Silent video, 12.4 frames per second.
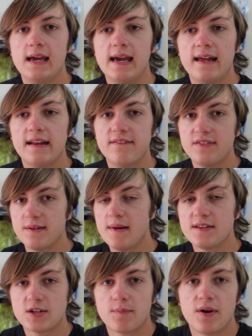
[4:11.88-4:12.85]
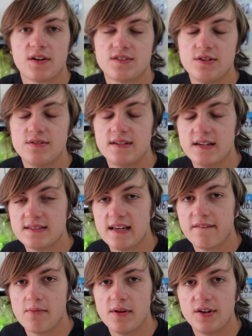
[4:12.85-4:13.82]
And if the Mesker Park Zoo does
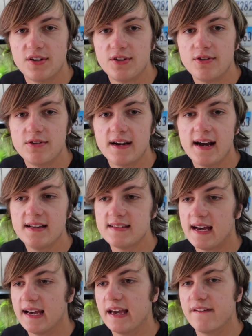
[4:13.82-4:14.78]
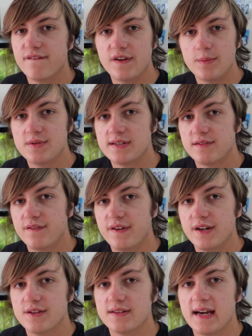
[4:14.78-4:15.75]
sound familiar to you guys, I have filmed several
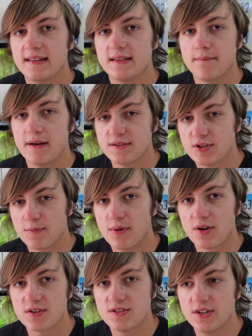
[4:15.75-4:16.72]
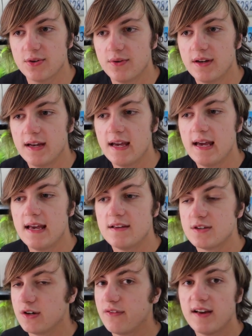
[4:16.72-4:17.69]
videos at the Mesker Park Zoo.
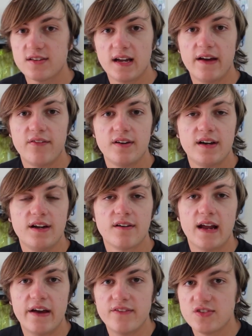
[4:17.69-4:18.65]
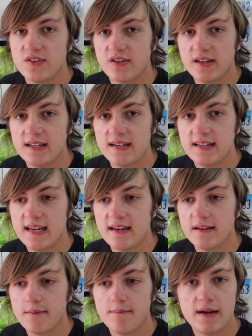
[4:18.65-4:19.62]
So if you guys are ever near Evansville,
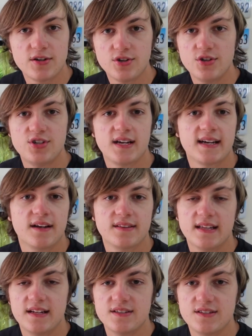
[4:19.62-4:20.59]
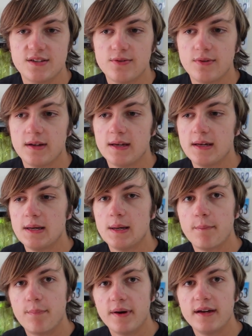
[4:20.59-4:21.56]
Indiana, make sure you check out that zoo.
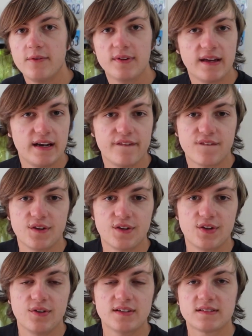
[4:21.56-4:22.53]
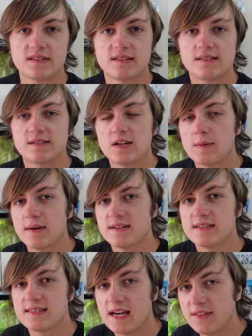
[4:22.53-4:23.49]
But without any further ado, let's talk
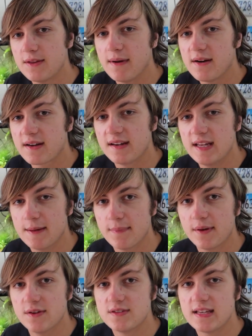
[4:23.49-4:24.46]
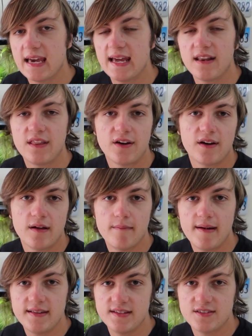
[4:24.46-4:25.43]
about South American hippos and their
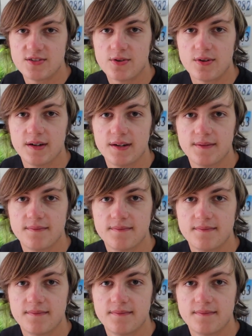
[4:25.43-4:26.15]
amazing story.